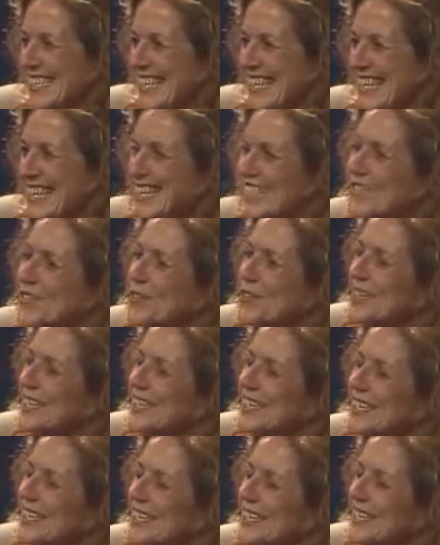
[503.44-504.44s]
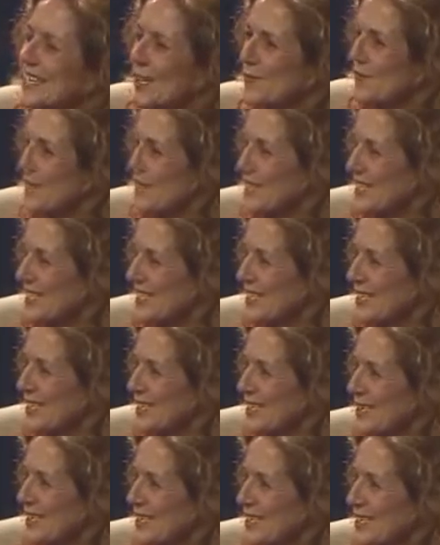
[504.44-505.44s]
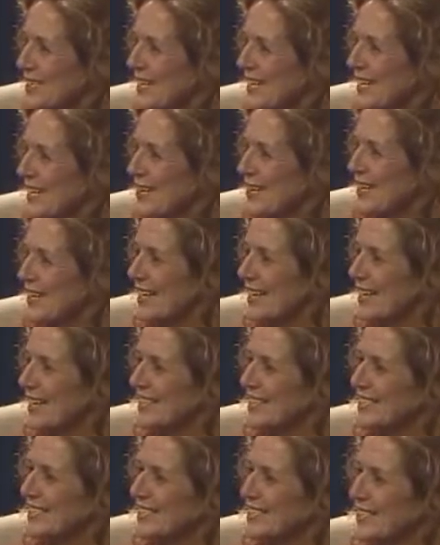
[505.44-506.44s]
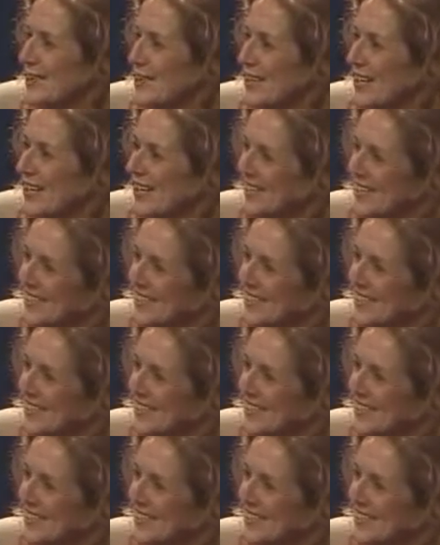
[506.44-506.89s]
So tell me when it's playing and where?